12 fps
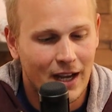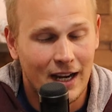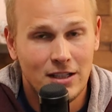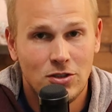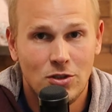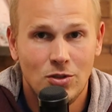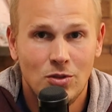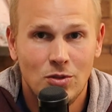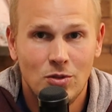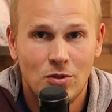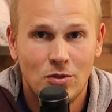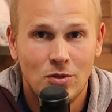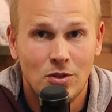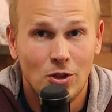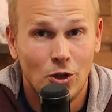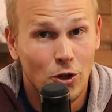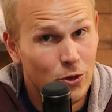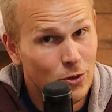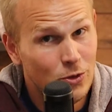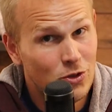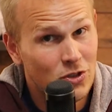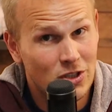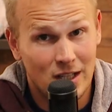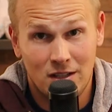I do lose
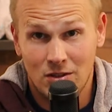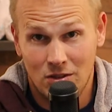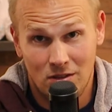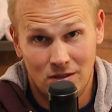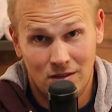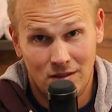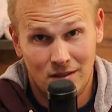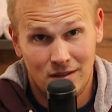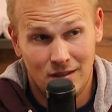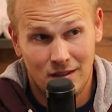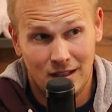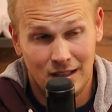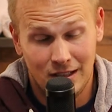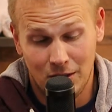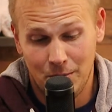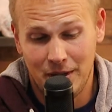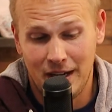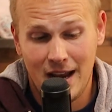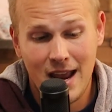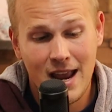signal a little bit.